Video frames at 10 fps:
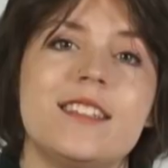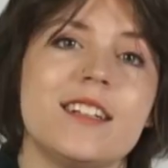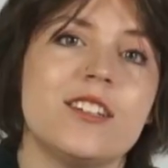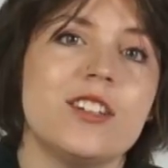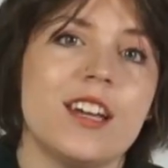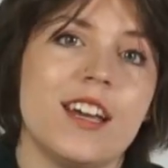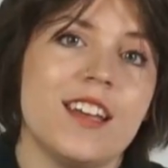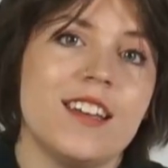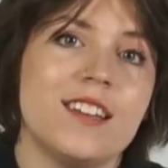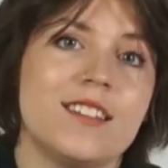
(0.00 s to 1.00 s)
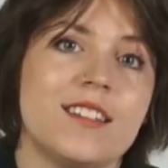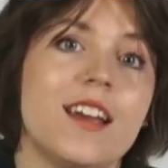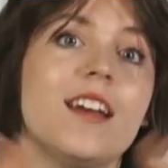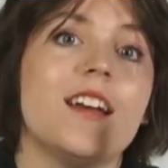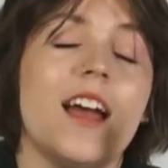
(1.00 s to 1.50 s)
stitch is
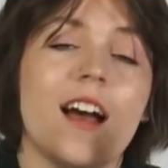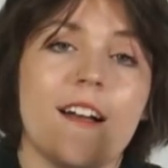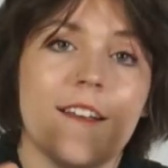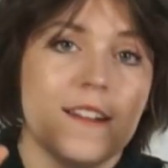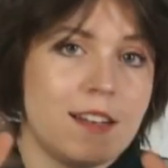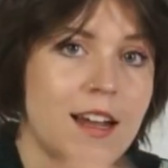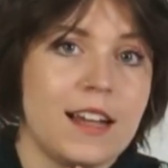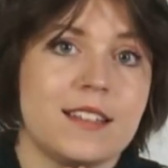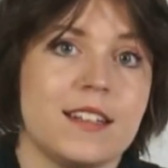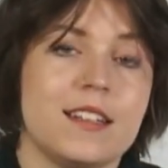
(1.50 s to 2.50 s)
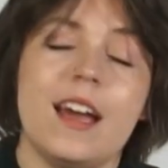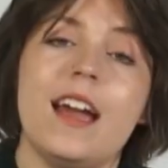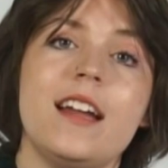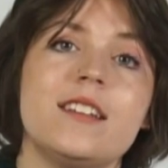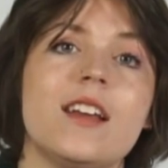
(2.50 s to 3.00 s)
nice and
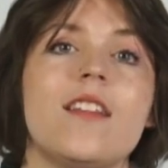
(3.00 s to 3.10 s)
tight,